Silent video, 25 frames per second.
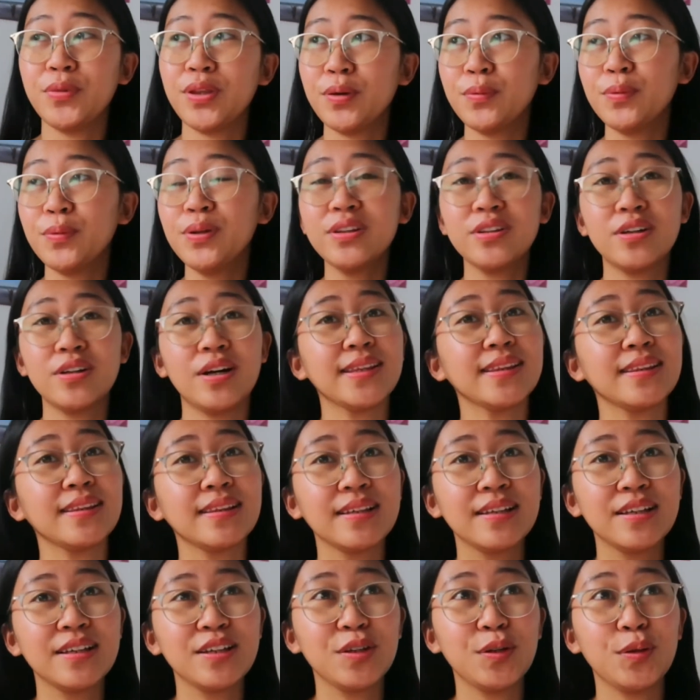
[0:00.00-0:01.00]
They will not
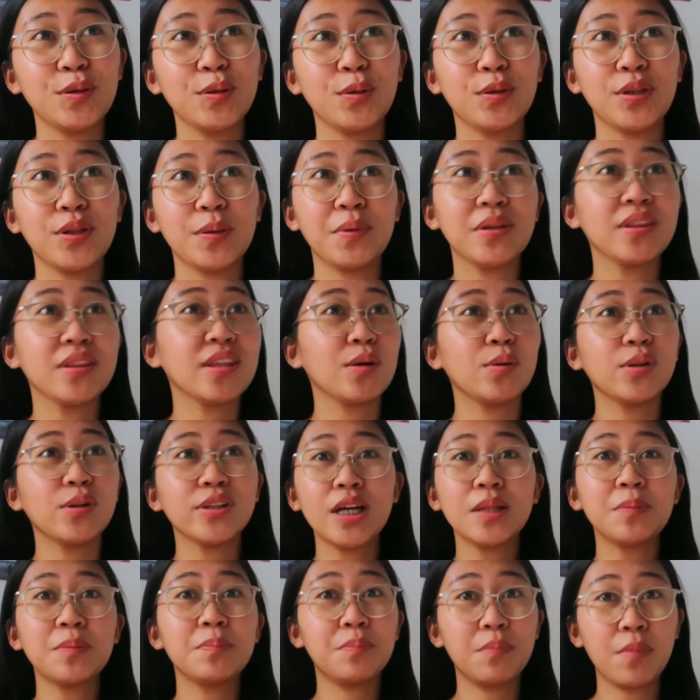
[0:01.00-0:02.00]
you know naman, they will
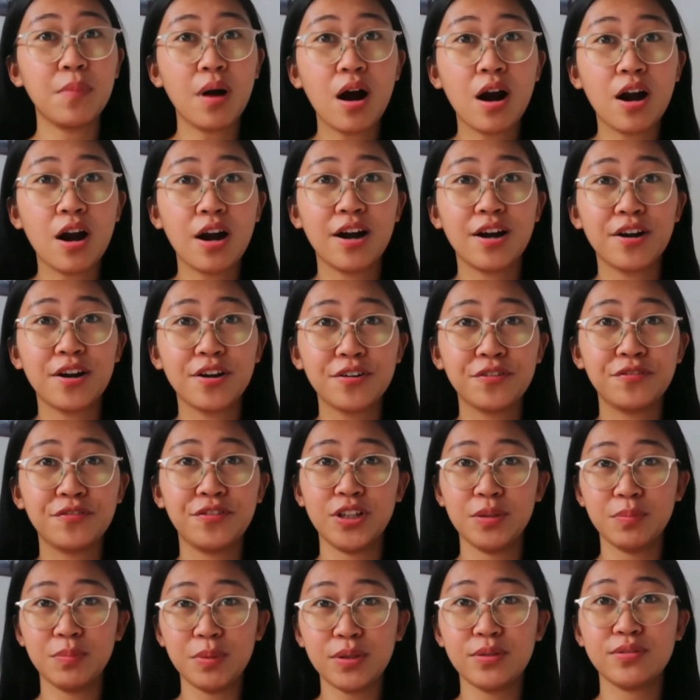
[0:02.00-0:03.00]
not bar
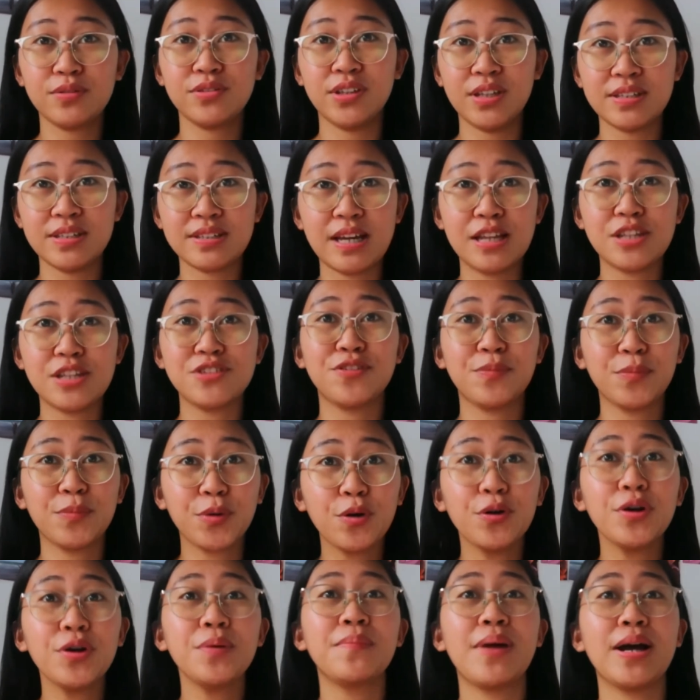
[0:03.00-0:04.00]
Filipino citizens from
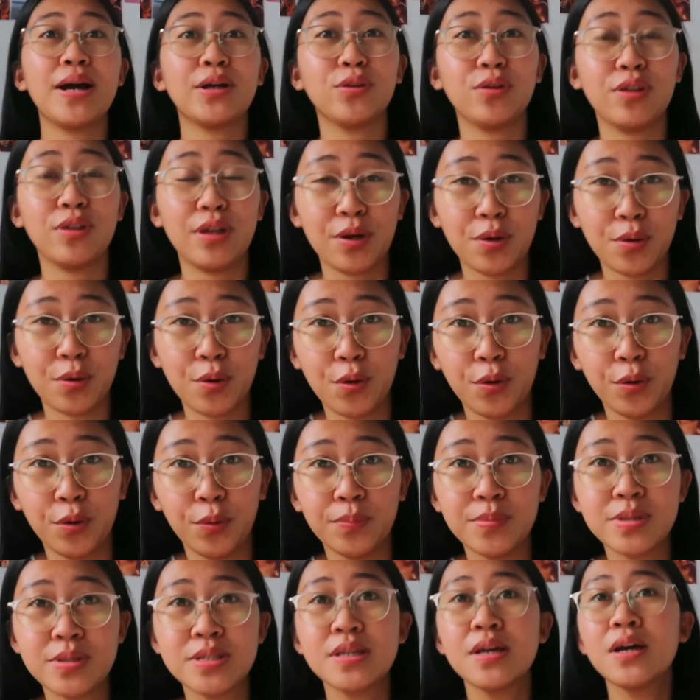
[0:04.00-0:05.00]
going back to their
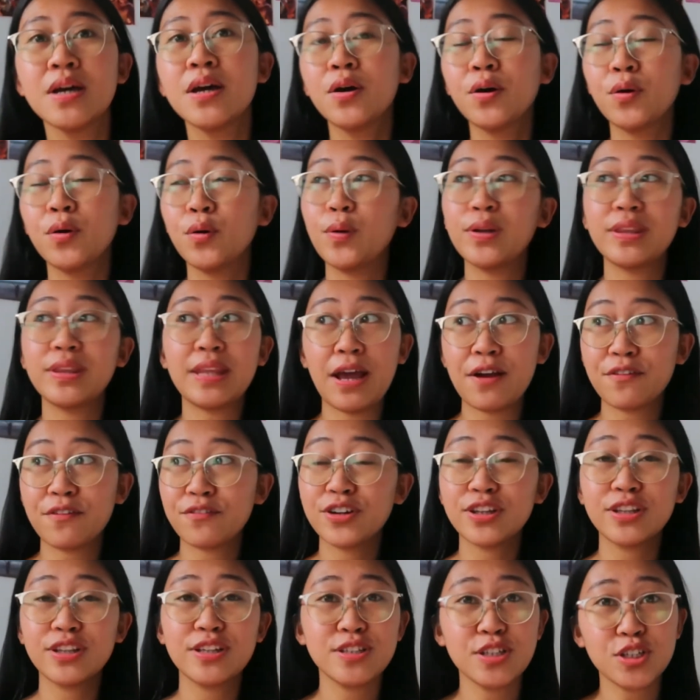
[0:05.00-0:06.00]
homes,
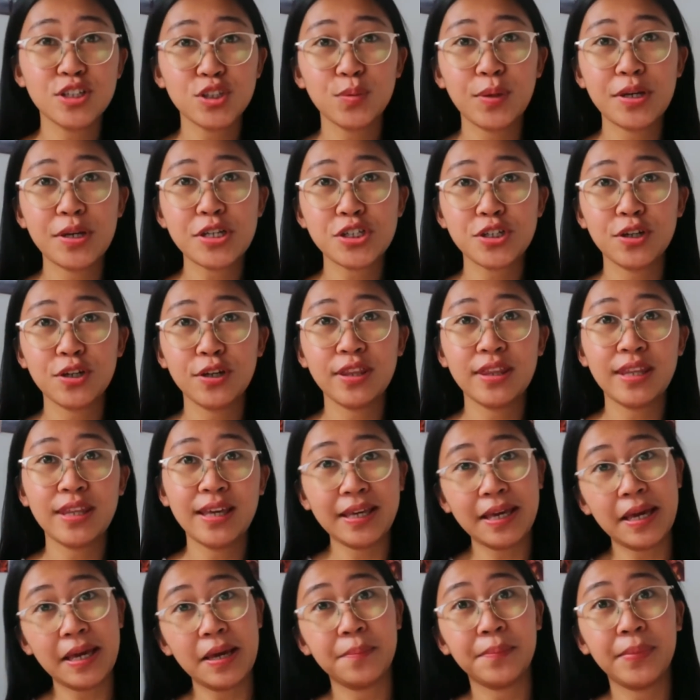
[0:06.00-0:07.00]
whatever the situation they
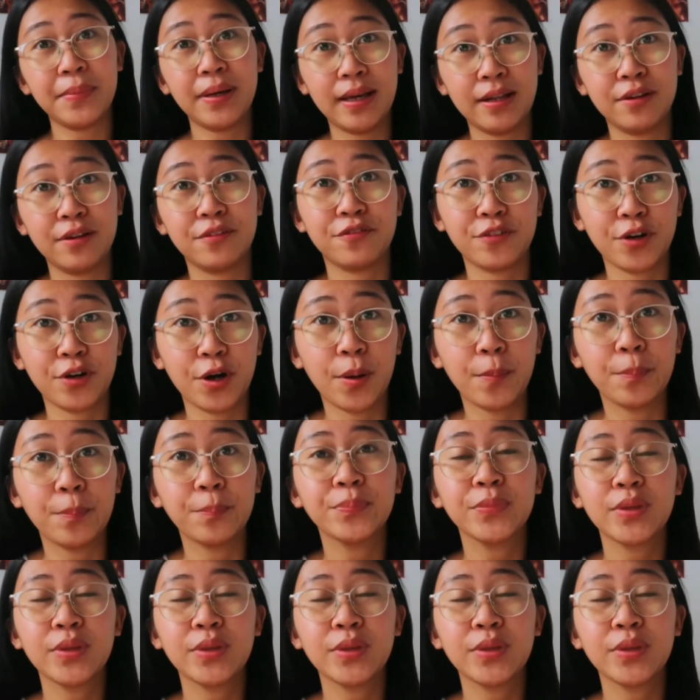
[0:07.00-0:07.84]
came from.